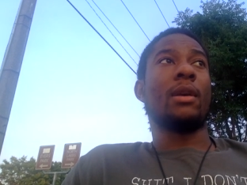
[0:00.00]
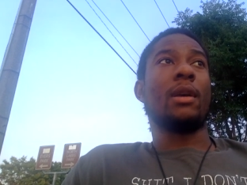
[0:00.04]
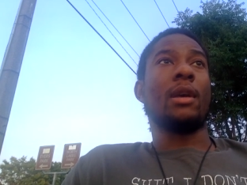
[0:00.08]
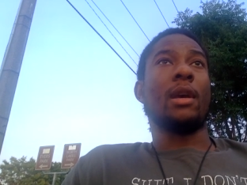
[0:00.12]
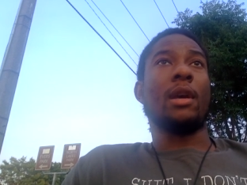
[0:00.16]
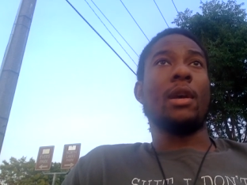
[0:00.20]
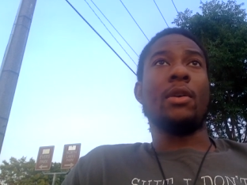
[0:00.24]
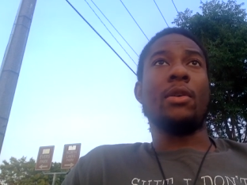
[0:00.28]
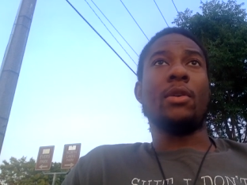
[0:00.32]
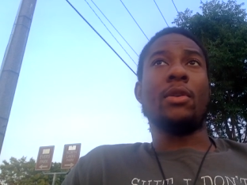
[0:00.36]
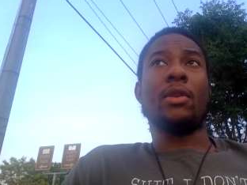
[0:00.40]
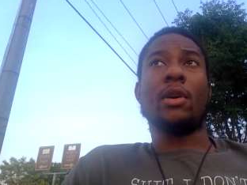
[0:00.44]

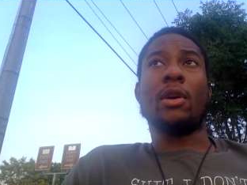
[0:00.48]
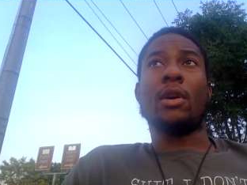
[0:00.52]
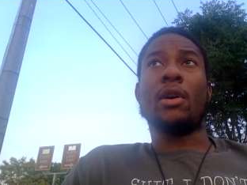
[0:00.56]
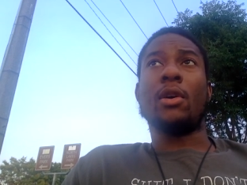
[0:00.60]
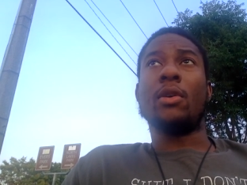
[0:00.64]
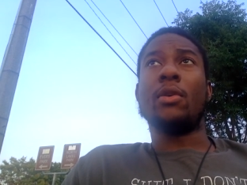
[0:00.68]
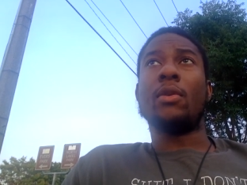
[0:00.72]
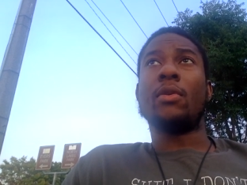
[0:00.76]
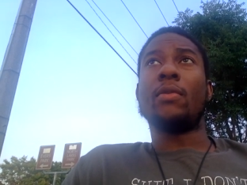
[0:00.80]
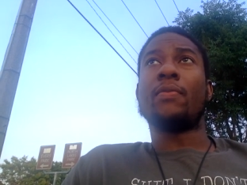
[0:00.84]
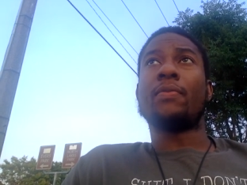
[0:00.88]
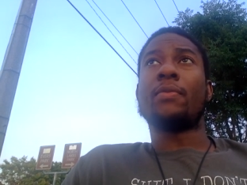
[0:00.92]
And you
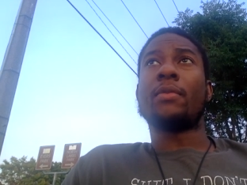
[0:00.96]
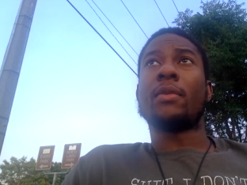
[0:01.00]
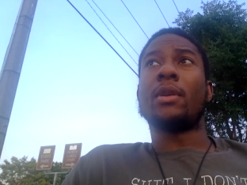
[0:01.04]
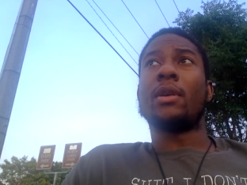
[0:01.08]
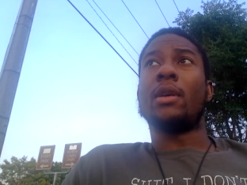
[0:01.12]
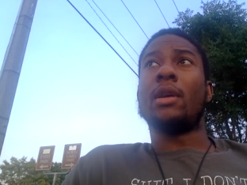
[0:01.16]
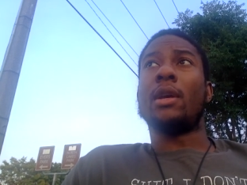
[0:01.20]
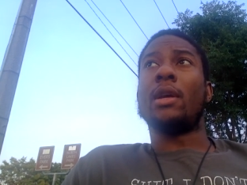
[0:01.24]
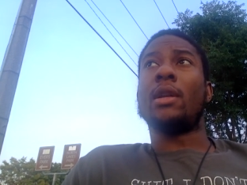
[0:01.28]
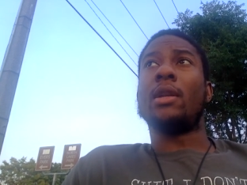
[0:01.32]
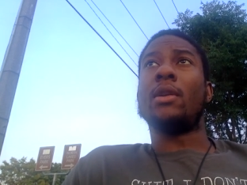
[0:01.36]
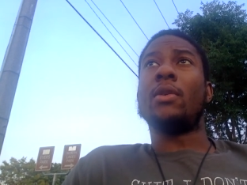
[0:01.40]
know,
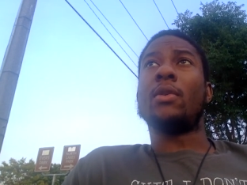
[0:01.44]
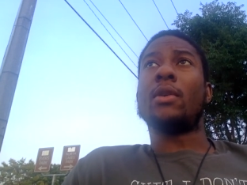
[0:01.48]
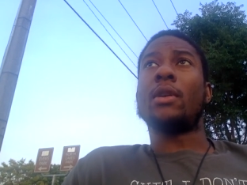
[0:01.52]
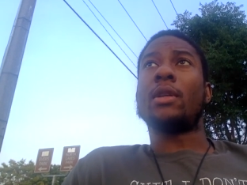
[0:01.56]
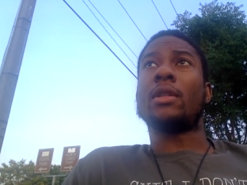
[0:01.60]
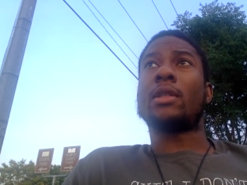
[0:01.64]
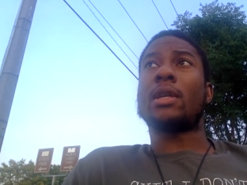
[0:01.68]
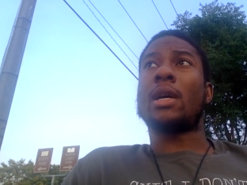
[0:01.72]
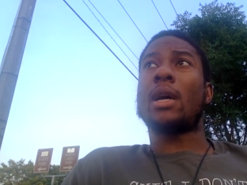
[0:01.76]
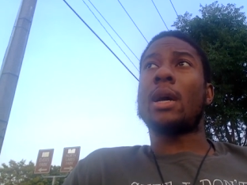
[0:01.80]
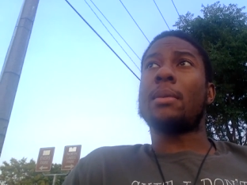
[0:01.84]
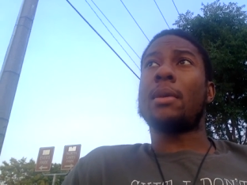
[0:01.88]
and during the
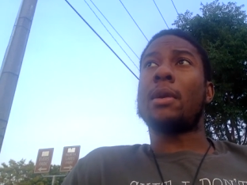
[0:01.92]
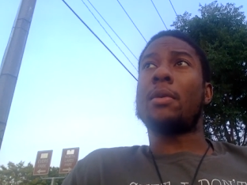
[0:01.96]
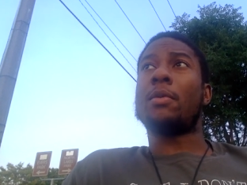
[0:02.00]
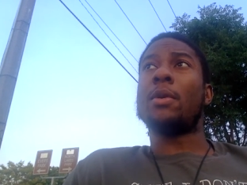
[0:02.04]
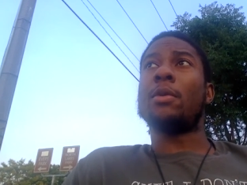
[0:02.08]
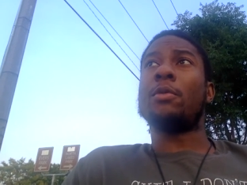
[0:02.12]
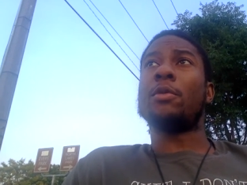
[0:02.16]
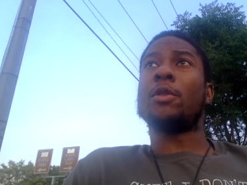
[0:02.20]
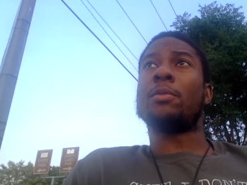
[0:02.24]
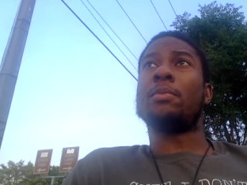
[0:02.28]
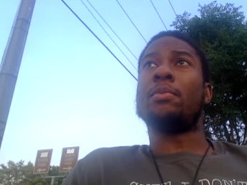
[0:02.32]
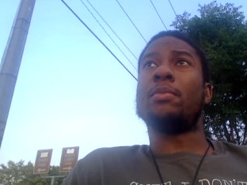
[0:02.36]
time
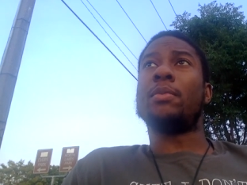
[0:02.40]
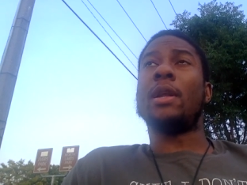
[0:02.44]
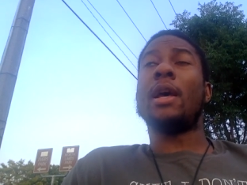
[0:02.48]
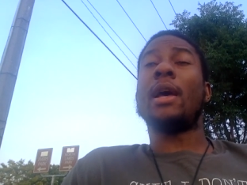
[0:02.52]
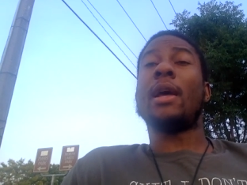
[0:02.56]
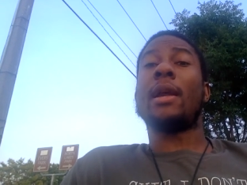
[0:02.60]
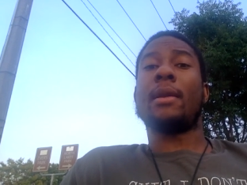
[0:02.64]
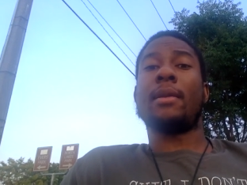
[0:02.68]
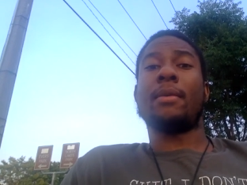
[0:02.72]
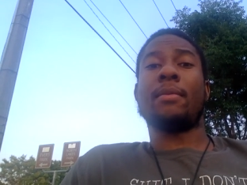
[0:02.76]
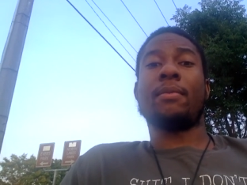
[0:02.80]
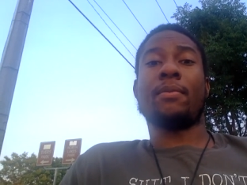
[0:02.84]

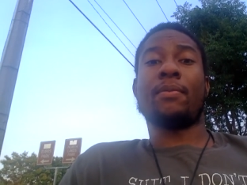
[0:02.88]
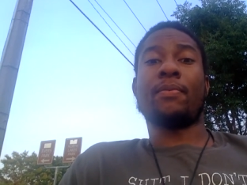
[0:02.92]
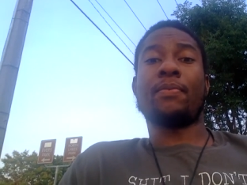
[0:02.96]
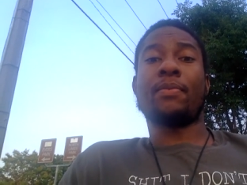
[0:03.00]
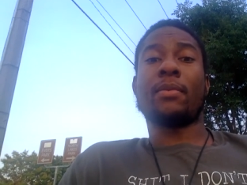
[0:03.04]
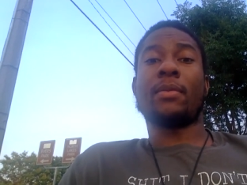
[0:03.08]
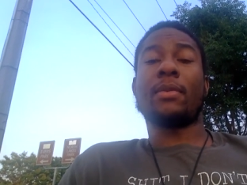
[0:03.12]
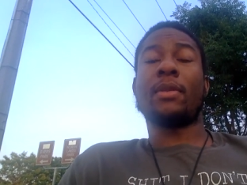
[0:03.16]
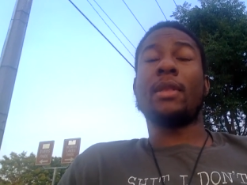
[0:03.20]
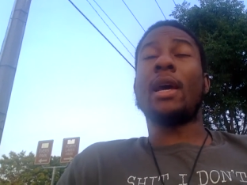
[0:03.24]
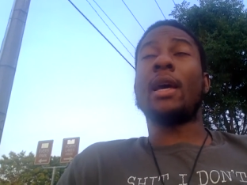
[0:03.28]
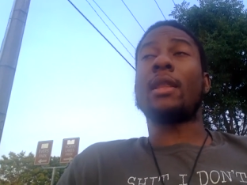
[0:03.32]

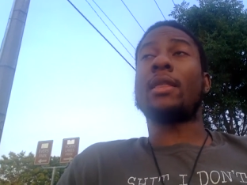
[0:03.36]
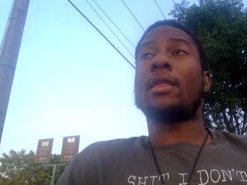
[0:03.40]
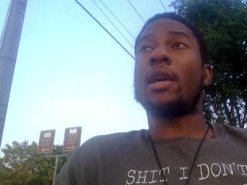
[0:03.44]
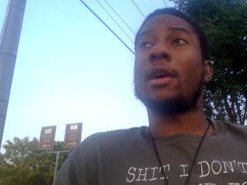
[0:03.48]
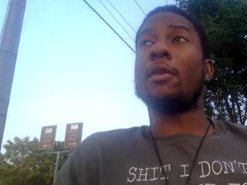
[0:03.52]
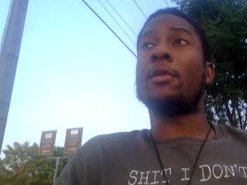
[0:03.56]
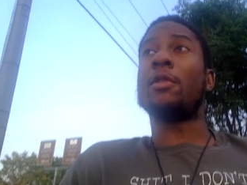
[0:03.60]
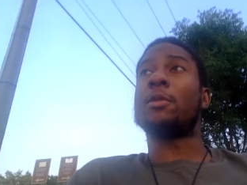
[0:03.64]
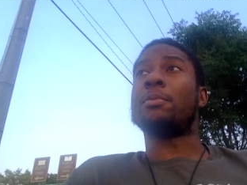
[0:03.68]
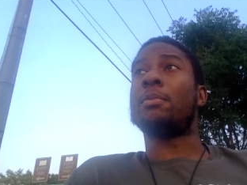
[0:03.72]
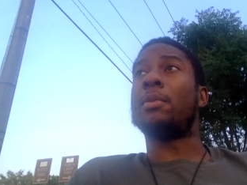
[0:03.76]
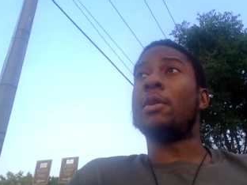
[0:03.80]
that they
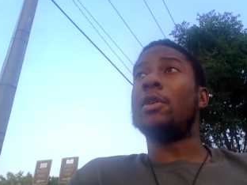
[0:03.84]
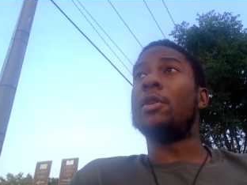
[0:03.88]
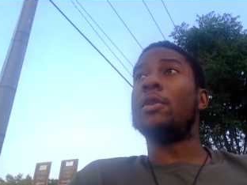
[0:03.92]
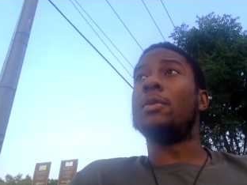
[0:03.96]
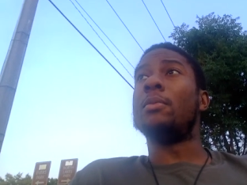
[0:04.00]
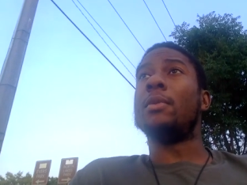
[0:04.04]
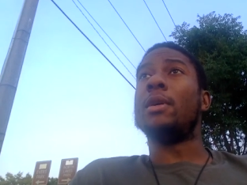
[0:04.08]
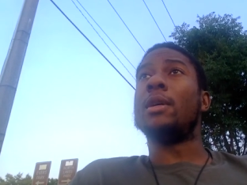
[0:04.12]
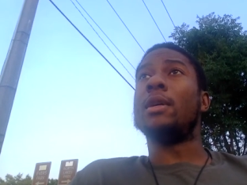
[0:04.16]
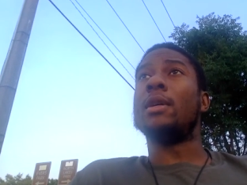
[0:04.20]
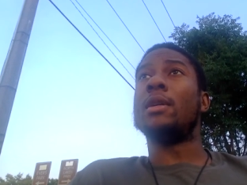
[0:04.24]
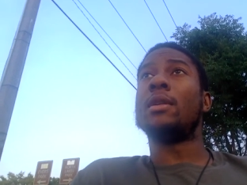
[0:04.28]
was
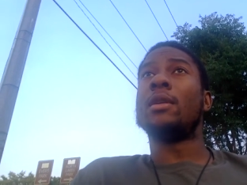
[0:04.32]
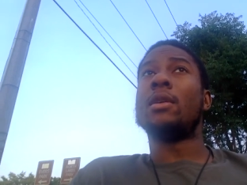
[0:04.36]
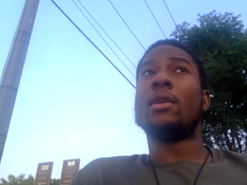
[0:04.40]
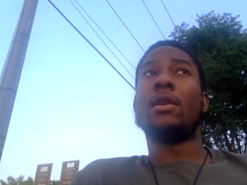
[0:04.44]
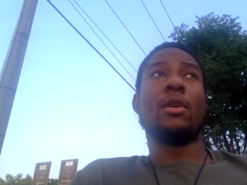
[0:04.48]
booming,